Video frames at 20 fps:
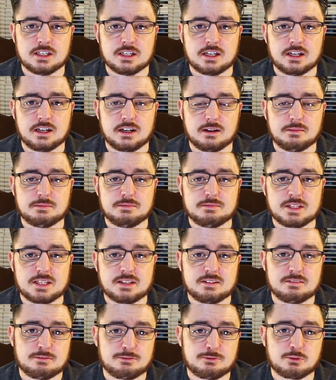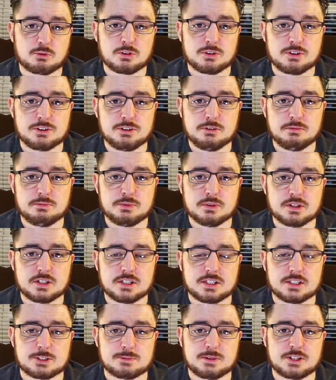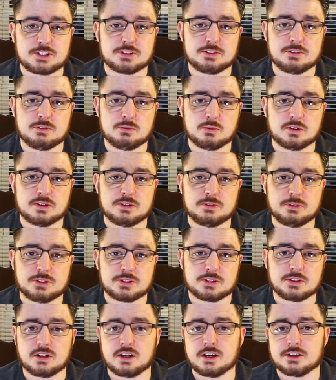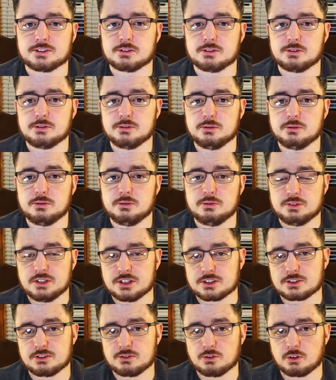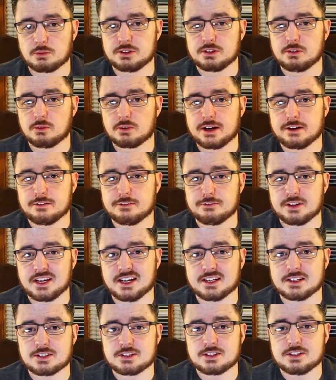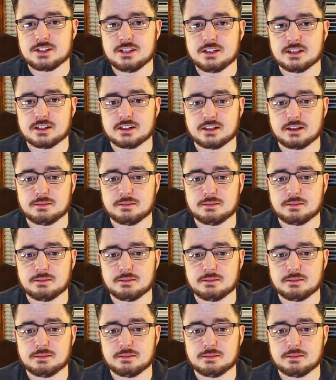and for a new book, especially one with an author who doesn't normally write fantasy,